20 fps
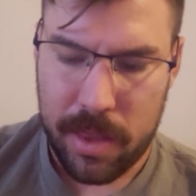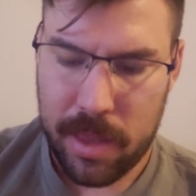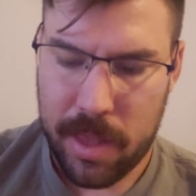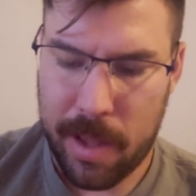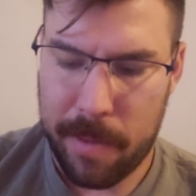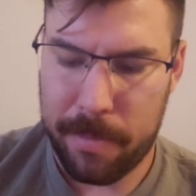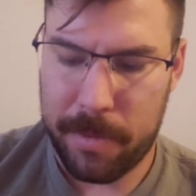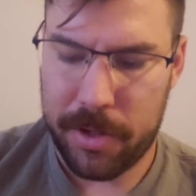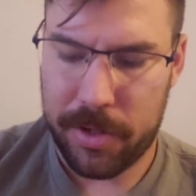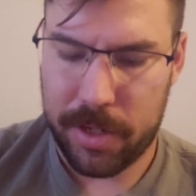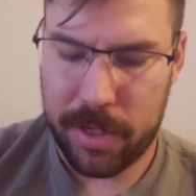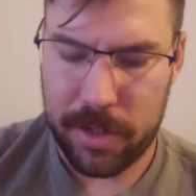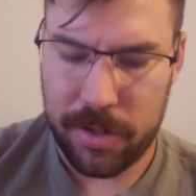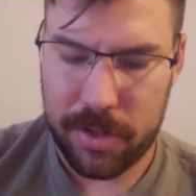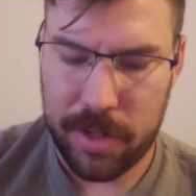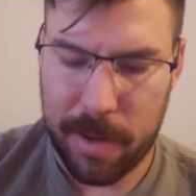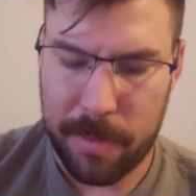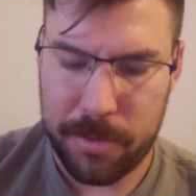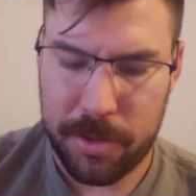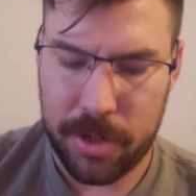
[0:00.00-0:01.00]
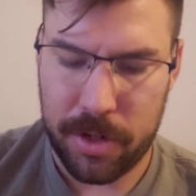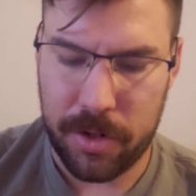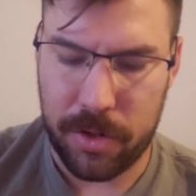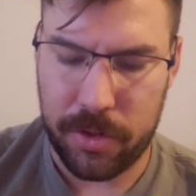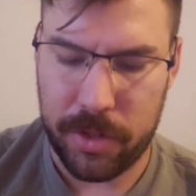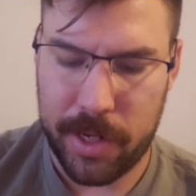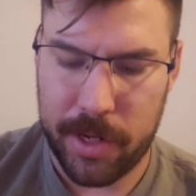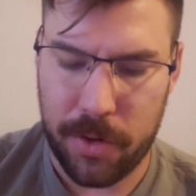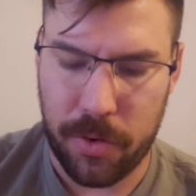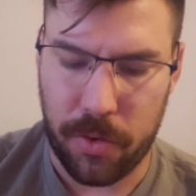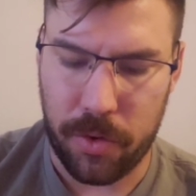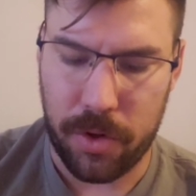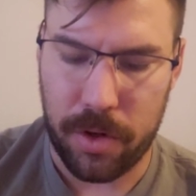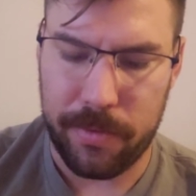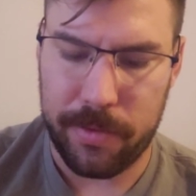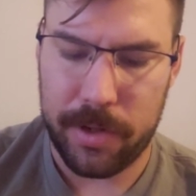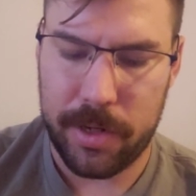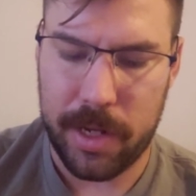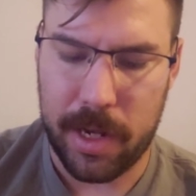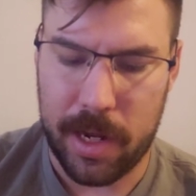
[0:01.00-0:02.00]
that misconception only grew
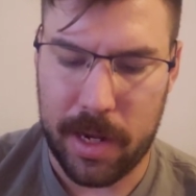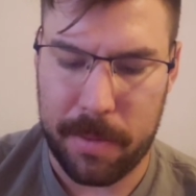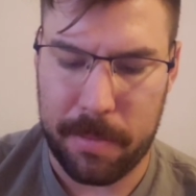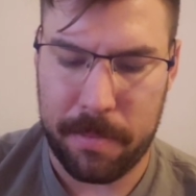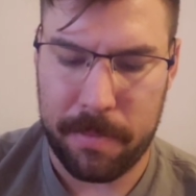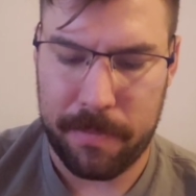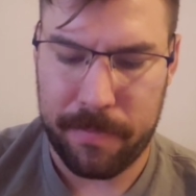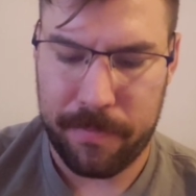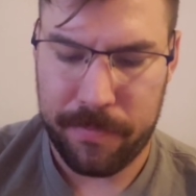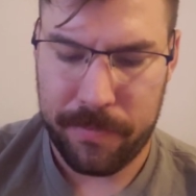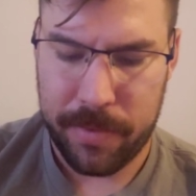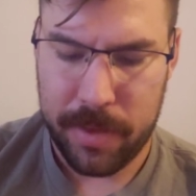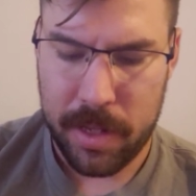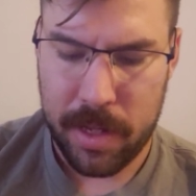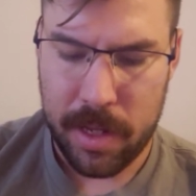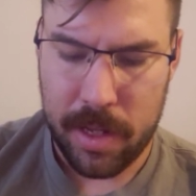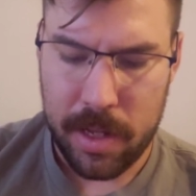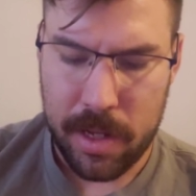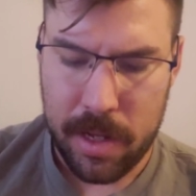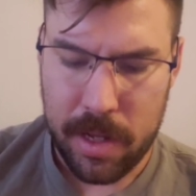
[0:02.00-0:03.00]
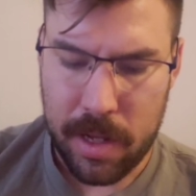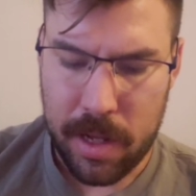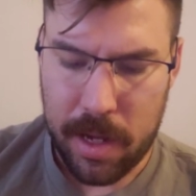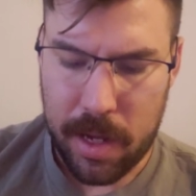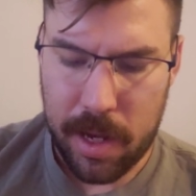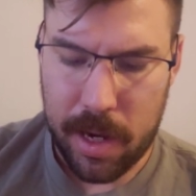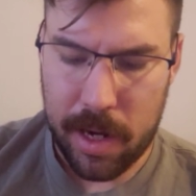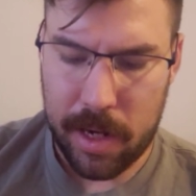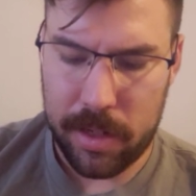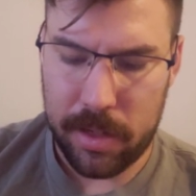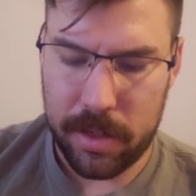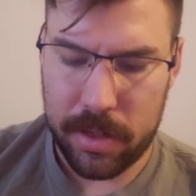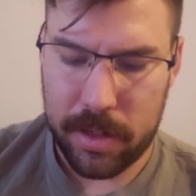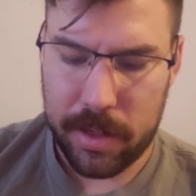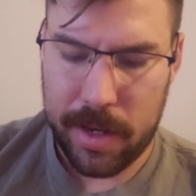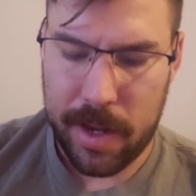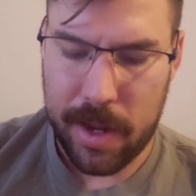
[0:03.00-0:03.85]
over time. I looked